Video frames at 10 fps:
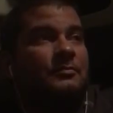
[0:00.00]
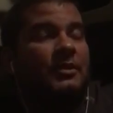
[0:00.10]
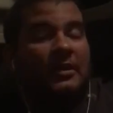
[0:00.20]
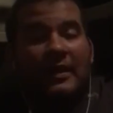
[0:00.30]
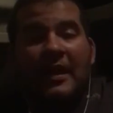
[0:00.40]

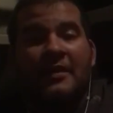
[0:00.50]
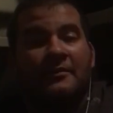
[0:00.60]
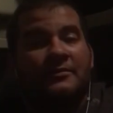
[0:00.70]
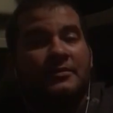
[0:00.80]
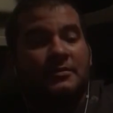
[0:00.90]
a lot
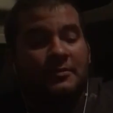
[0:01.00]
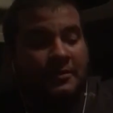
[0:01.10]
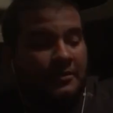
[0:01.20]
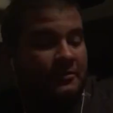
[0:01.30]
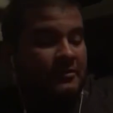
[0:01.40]
of
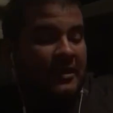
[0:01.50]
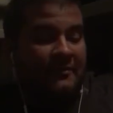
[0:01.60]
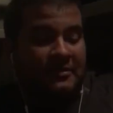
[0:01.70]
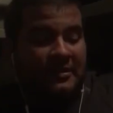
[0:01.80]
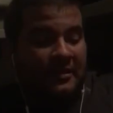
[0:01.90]
the new
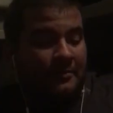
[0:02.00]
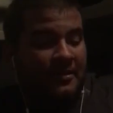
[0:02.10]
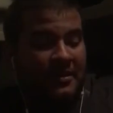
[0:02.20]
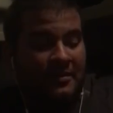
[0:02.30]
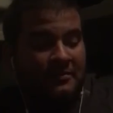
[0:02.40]
drivers coming
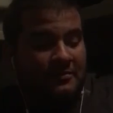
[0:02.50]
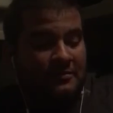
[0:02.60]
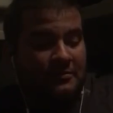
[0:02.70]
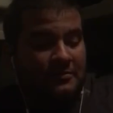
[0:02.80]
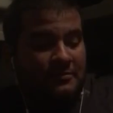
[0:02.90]
in
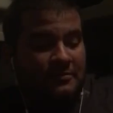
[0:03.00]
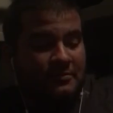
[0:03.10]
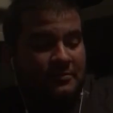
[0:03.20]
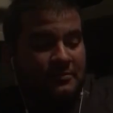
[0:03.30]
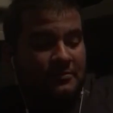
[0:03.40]

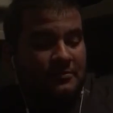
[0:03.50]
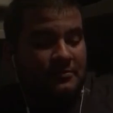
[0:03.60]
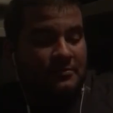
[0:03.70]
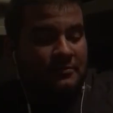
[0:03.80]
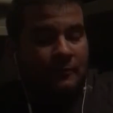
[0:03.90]

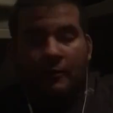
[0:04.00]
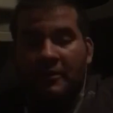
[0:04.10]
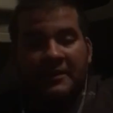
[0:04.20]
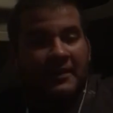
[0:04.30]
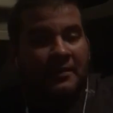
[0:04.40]

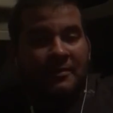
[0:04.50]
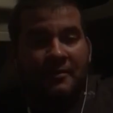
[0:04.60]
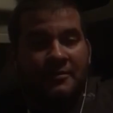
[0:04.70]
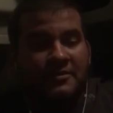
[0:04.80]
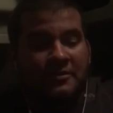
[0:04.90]
really think about
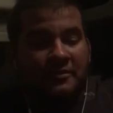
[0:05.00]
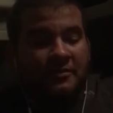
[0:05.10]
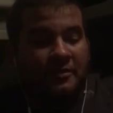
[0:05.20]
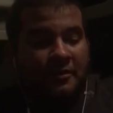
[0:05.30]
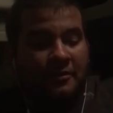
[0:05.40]
what you're doing.
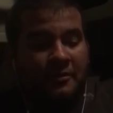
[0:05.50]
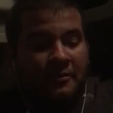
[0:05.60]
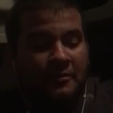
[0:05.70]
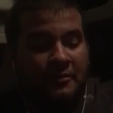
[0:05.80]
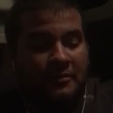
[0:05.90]

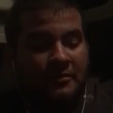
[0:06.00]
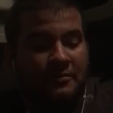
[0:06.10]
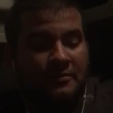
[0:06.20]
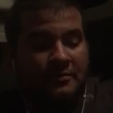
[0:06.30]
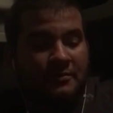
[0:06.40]
You're
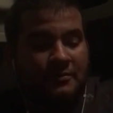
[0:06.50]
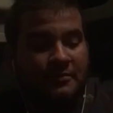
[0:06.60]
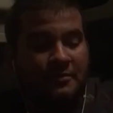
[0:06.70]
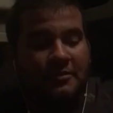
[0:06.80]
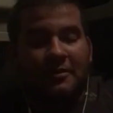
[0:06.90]

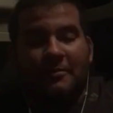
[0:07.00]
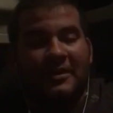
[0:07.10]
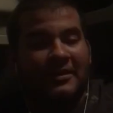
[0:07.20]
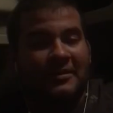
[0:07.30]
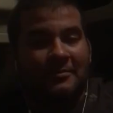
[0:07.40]
going to
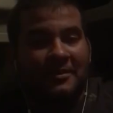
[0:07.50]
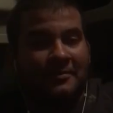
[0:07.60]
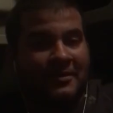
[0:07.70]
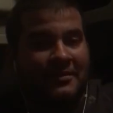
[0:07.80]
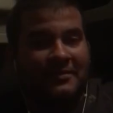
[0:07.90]
make a
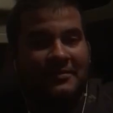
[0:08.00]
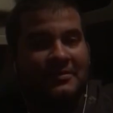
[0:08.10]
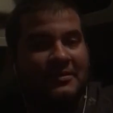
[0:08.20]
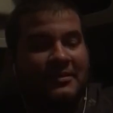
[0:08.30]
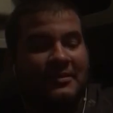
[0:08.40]
commitment,
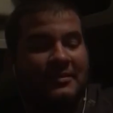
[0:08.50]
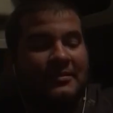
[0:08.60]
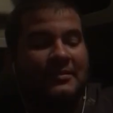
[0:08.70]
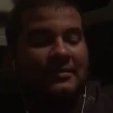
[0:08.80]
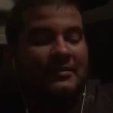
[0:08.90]

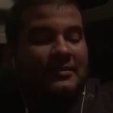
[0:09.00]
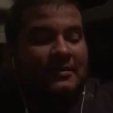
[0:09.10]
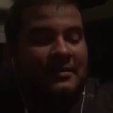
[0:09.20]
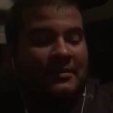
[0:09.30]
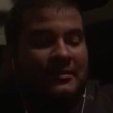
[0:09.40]

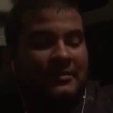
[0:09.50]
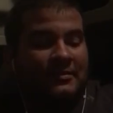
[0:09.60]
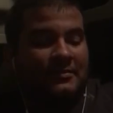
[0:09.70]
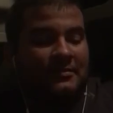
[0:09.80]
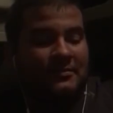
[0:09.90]
and